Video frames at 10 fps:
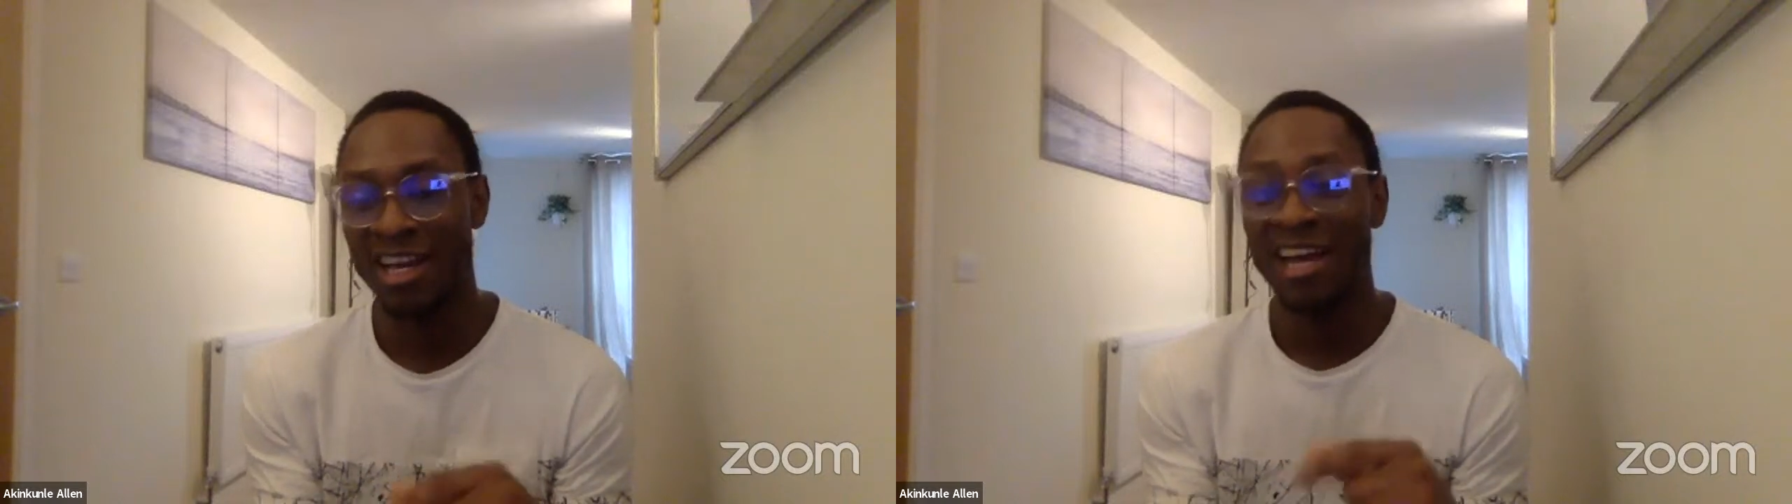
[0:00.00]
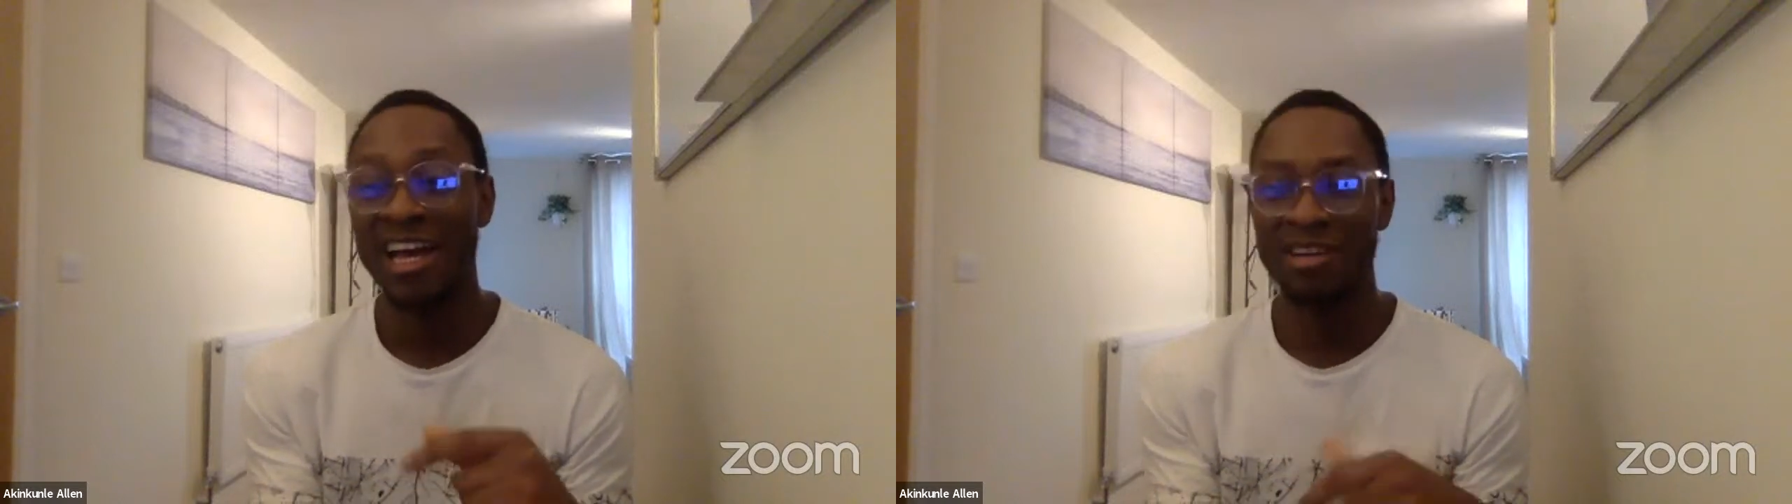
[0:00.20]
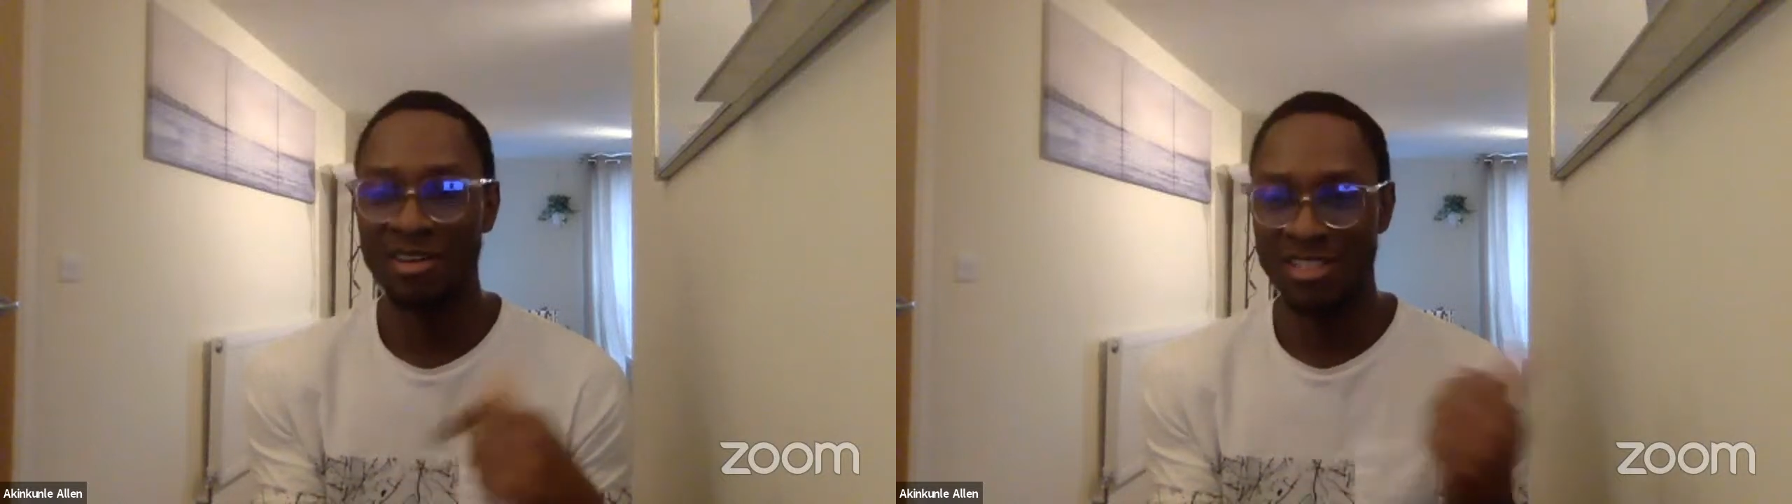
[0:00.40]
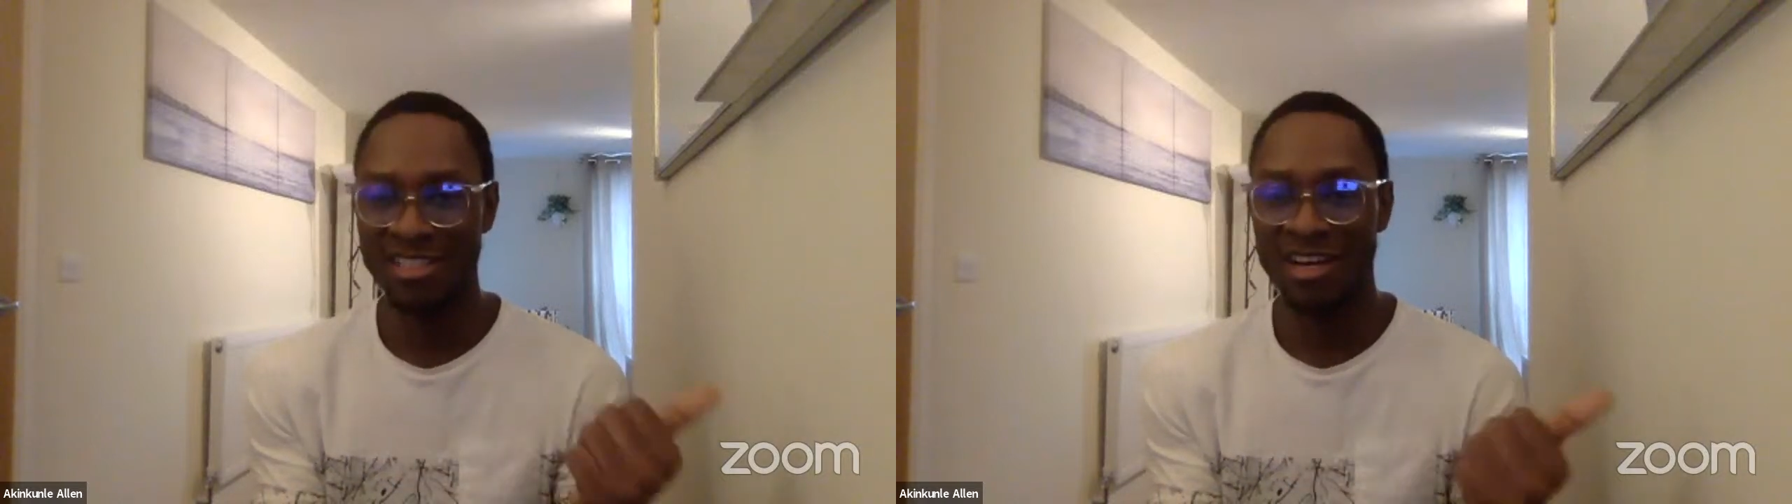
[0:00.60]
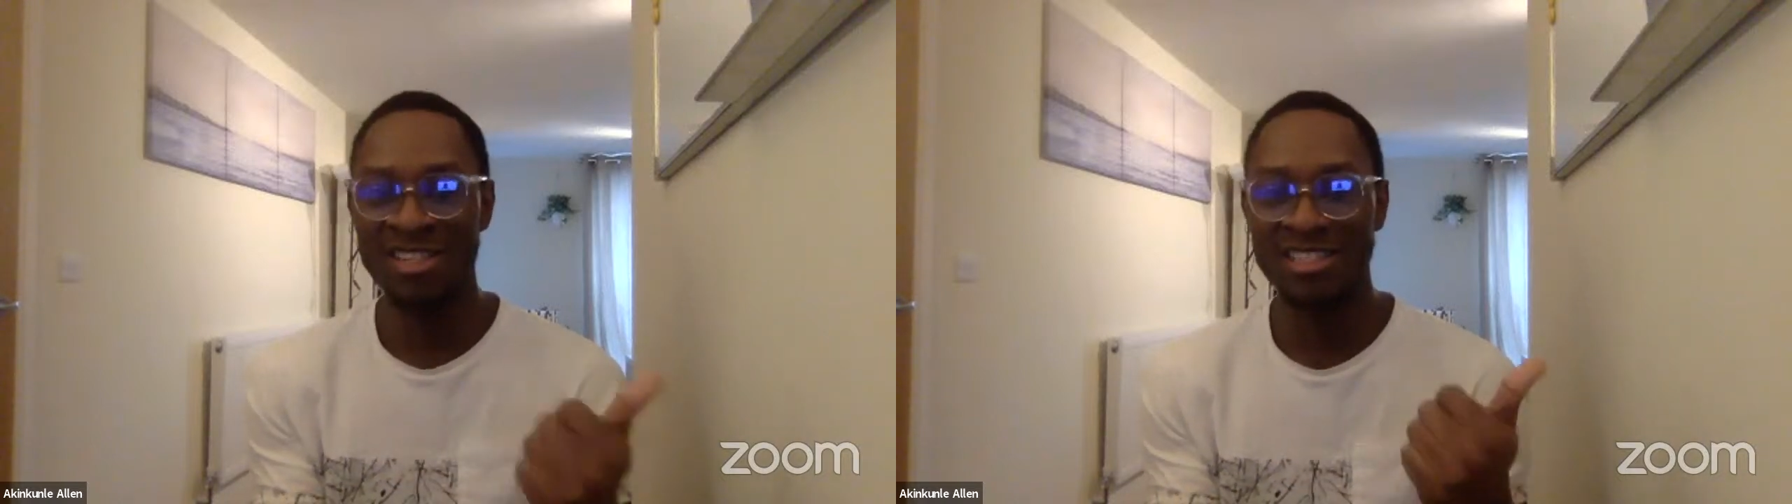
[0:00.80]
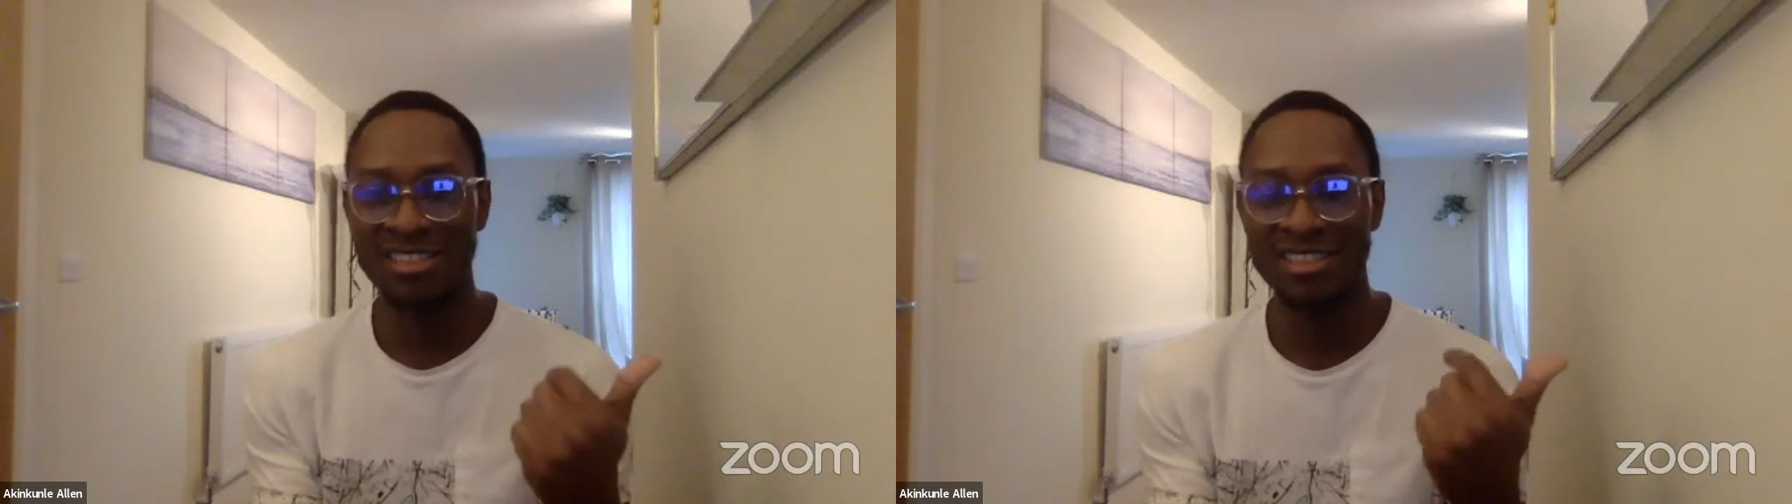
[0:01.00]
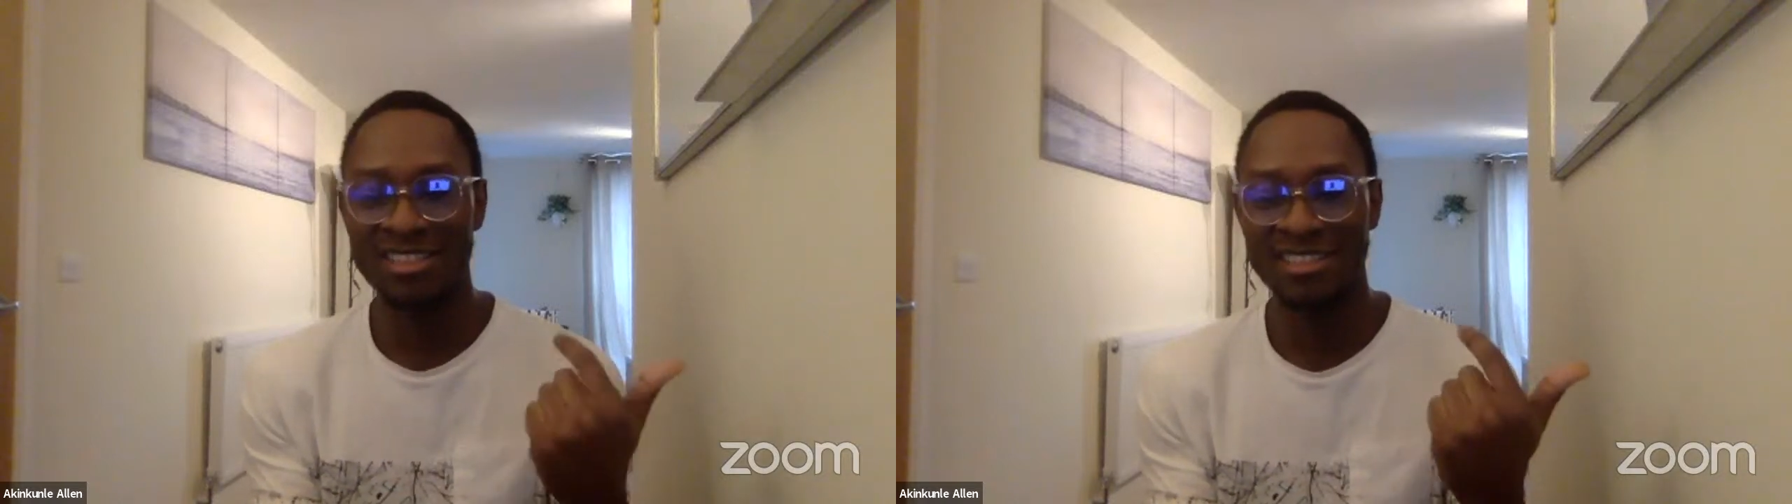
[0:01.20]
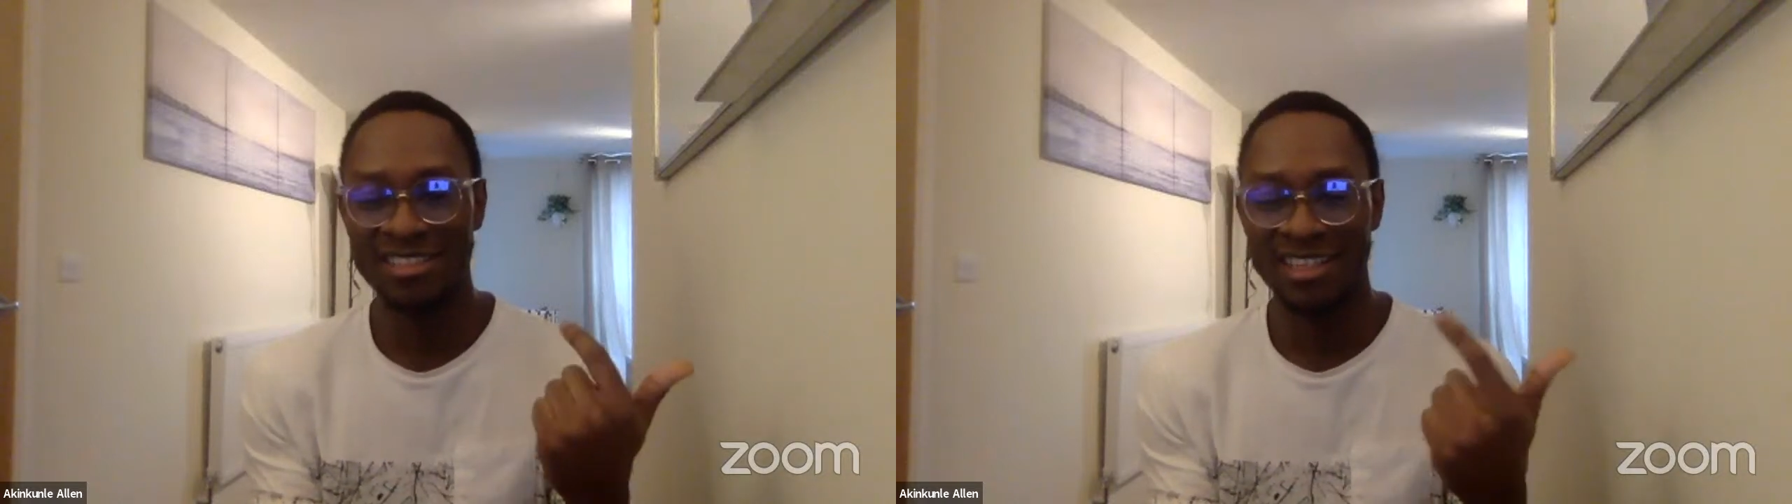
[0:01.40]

Anyway, I was in